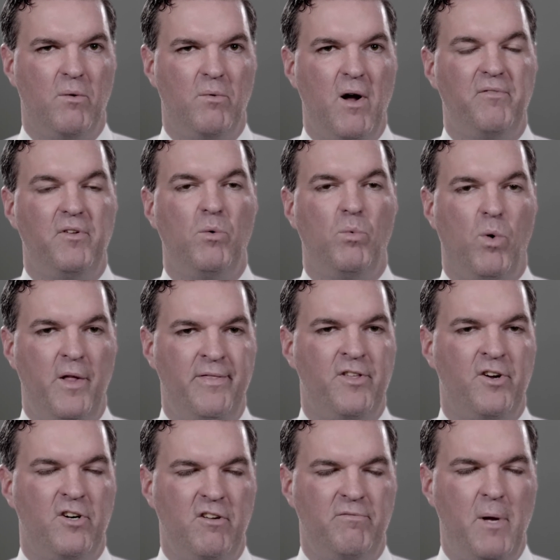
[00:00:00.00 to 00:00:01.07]
Roughly one
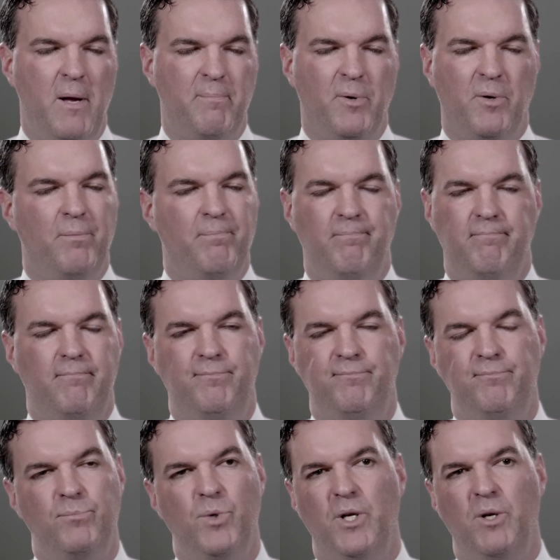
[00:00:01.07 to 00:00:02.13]
third of people
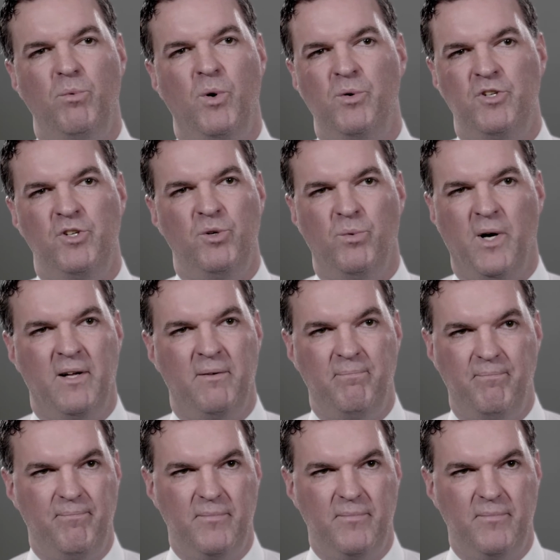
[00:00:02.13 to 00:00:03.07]
really won't do well.